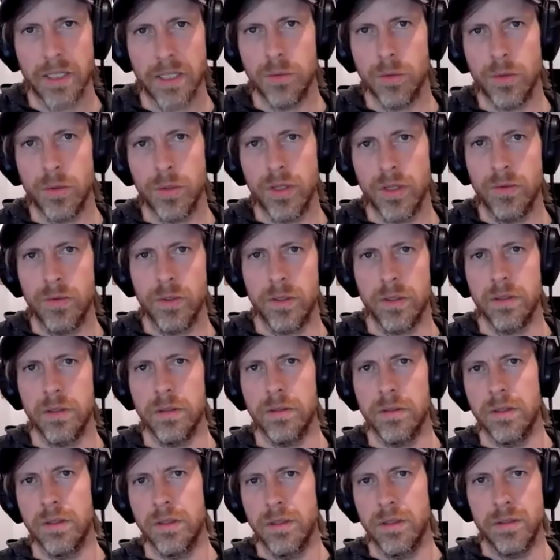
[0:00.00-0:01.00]
you won't
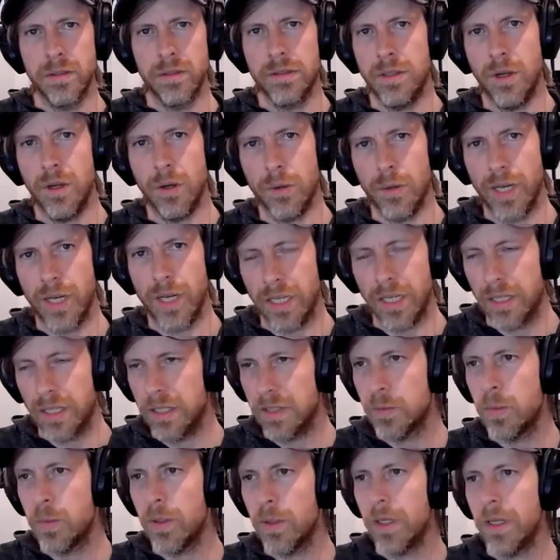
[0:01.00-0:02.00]
even know any of
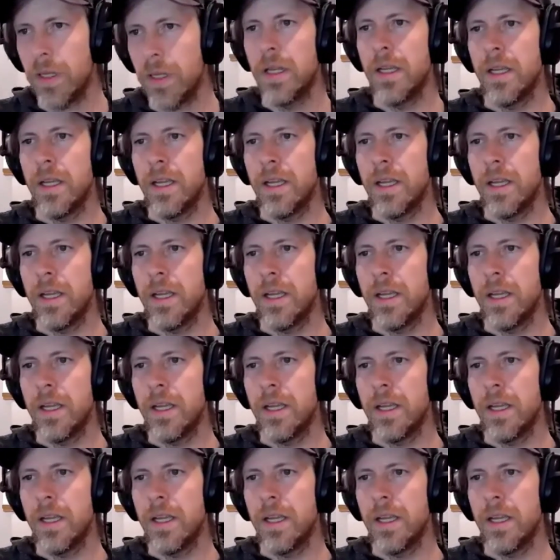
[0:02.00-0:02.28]
this, but